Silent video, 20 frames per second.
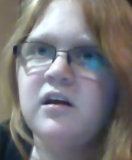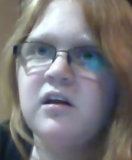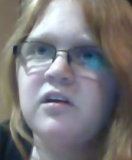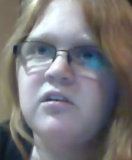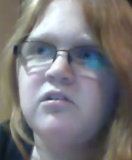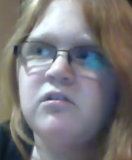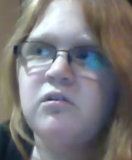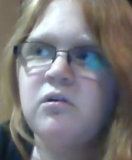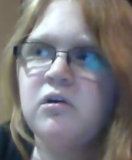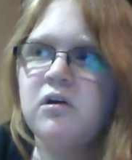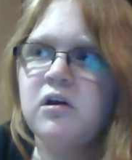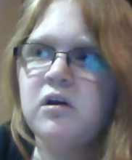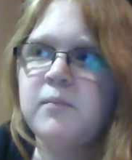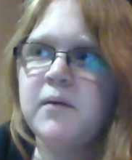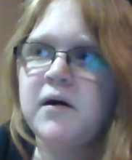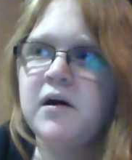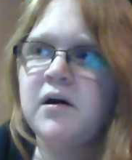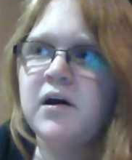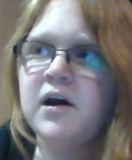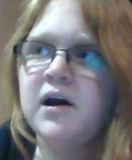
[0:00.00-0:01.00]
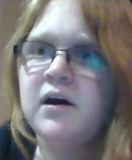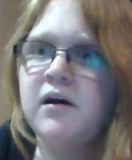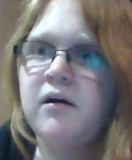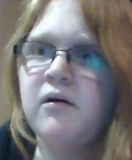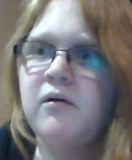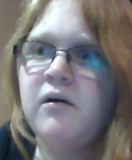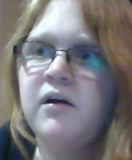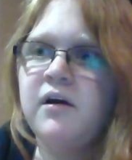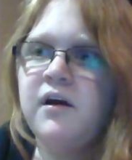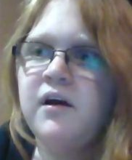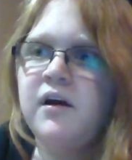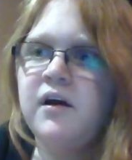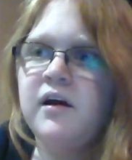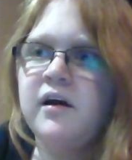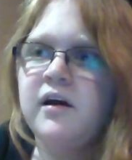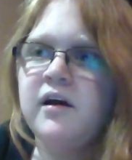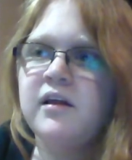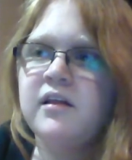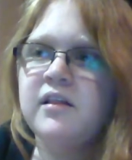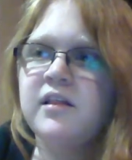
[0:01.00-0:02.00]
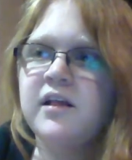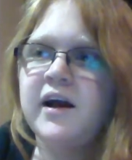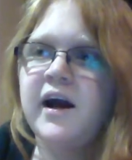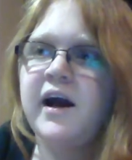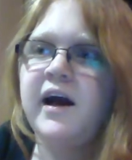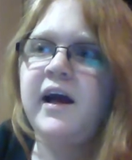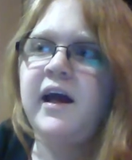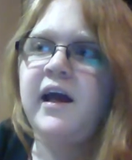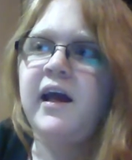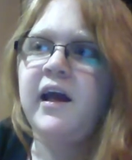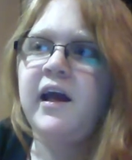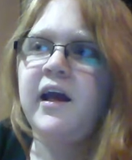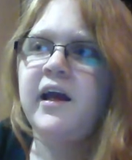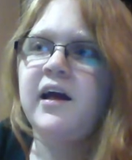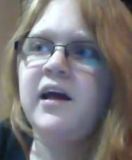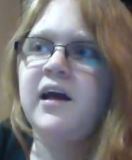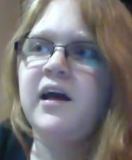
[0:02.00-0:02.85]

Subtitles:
a story about how the guy, I